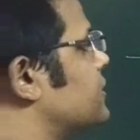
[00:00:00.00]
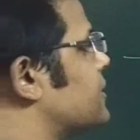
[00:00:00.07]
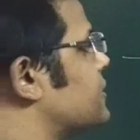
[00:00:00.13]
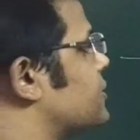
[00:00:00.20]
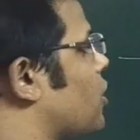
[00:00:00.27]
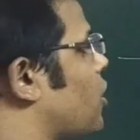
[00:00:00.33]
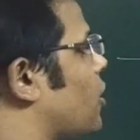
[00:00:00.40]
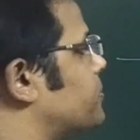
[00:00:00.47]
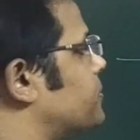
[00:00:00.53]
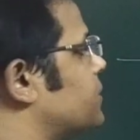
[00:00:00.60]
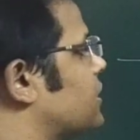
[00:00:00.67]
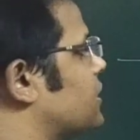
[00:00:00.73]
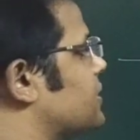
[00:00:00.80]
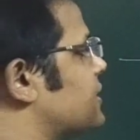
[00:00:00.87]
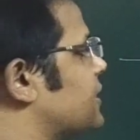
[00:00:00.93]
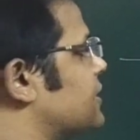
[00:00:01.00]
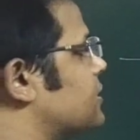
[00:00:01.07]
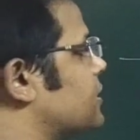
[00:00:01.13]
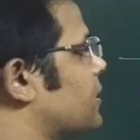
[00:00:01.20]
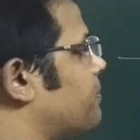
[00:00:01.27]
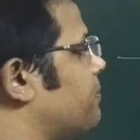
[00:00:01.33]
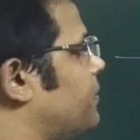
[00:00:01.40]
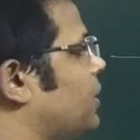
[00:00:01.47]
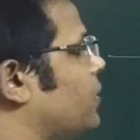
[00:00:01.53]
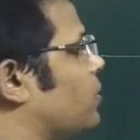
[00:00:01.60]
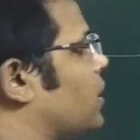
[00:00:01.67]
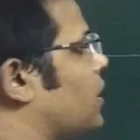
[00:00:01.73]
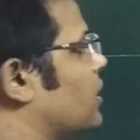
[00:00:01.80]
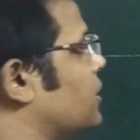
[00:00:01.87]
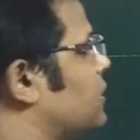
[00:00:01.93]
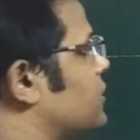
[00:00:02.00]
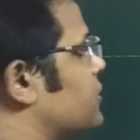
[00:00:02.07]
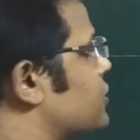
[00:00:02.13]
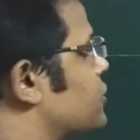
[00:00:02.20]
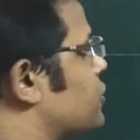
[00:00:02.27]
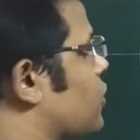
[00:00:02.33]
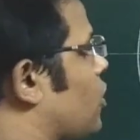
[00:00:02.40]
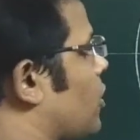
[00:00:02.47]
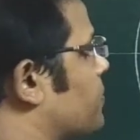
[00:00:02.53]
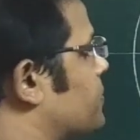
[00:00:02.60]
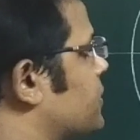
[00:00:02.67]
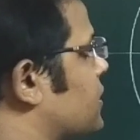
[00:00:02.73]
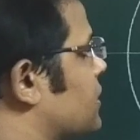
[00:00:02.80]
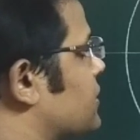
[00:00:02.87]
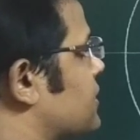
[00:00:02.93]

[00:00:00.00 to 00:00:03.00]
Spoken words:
as the optical center P1. This is your optical